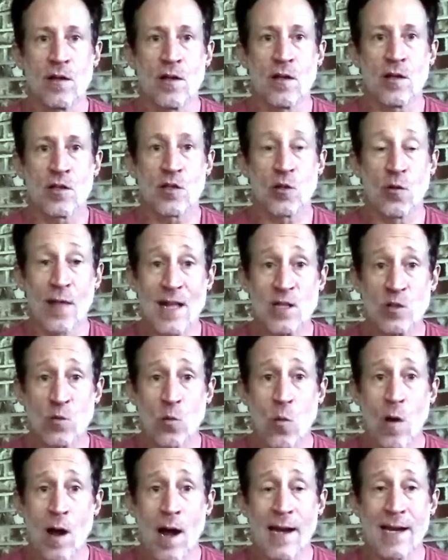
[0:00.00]
So that's
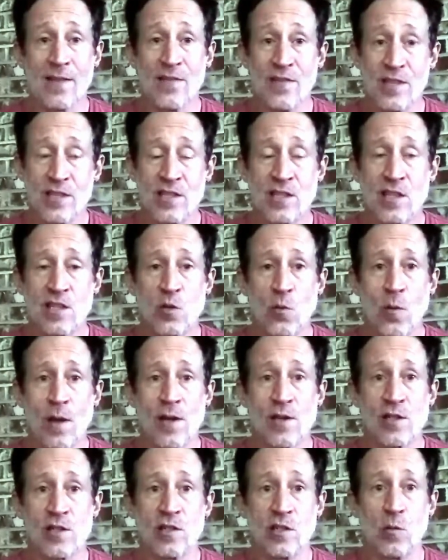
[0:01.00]
why in this
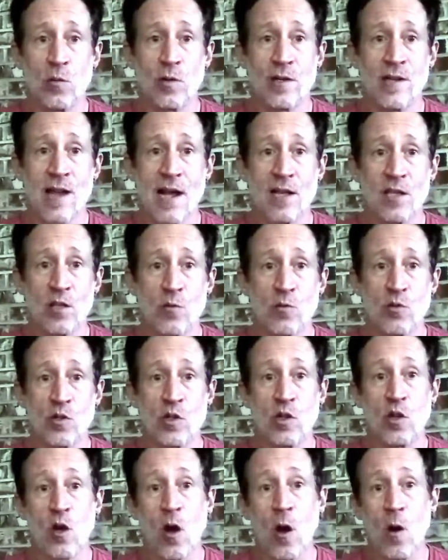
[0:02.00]
situation you would not use
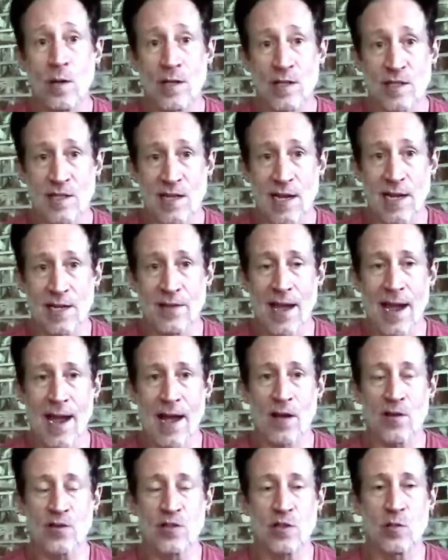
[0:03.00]
go inside the
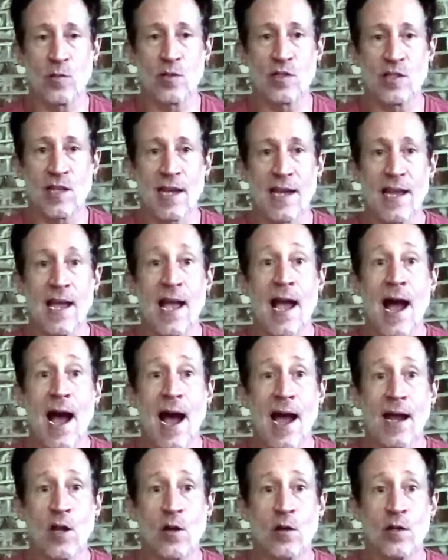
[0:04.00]
house. You would say,
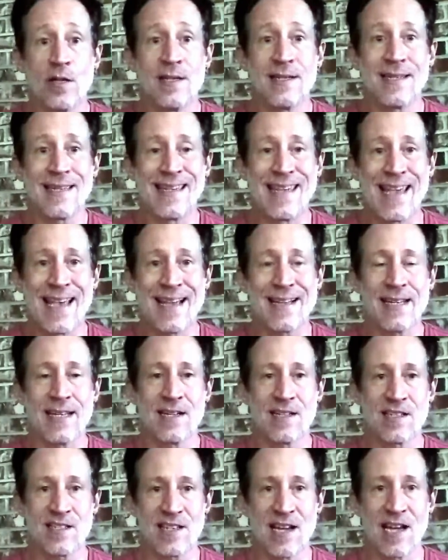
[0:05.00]
I couldn't get
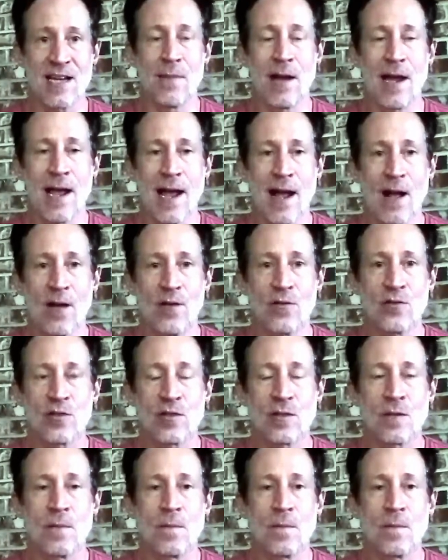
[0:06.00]
inside my house.